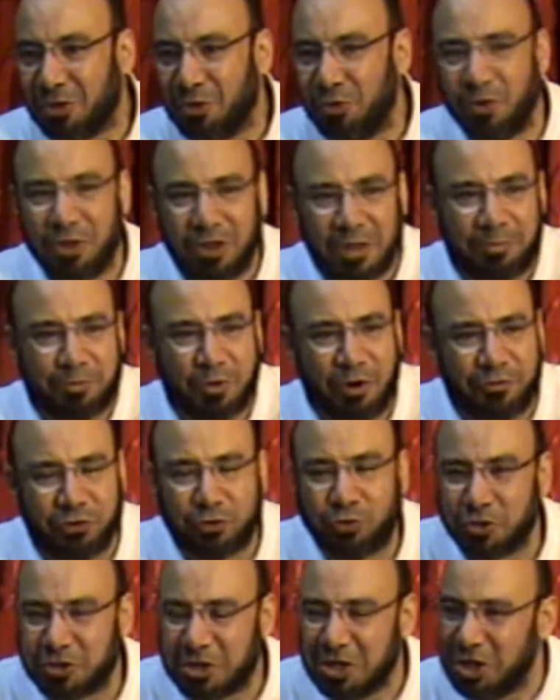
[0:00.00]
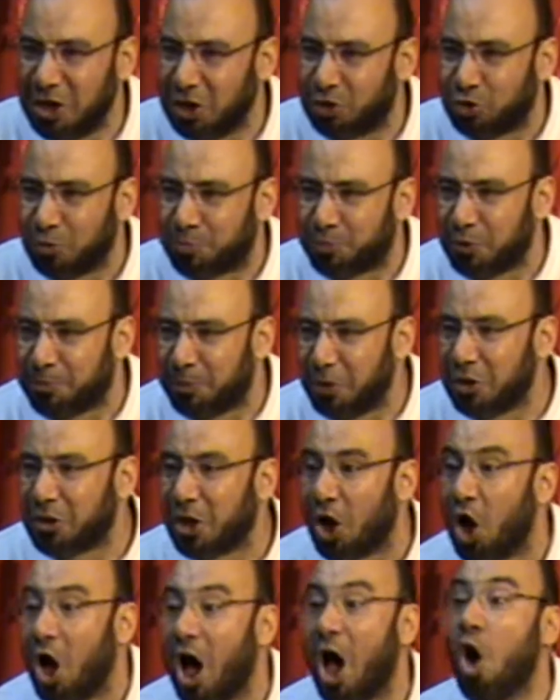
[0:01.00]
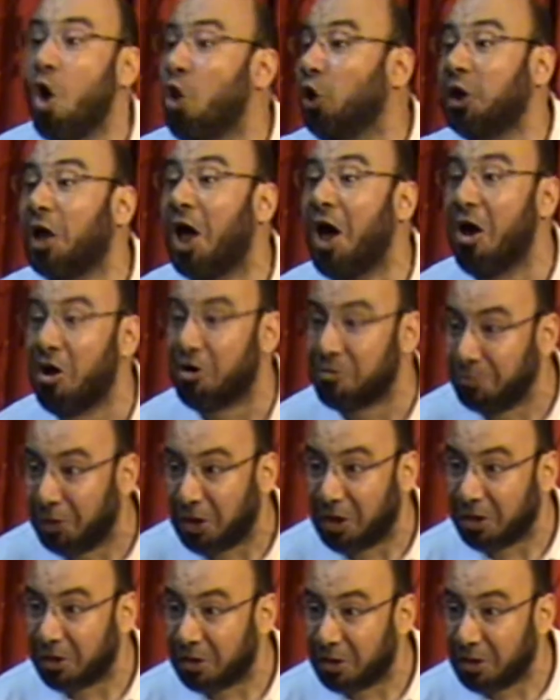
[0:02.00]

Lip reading: When the Prophet was in need to prepare a whole army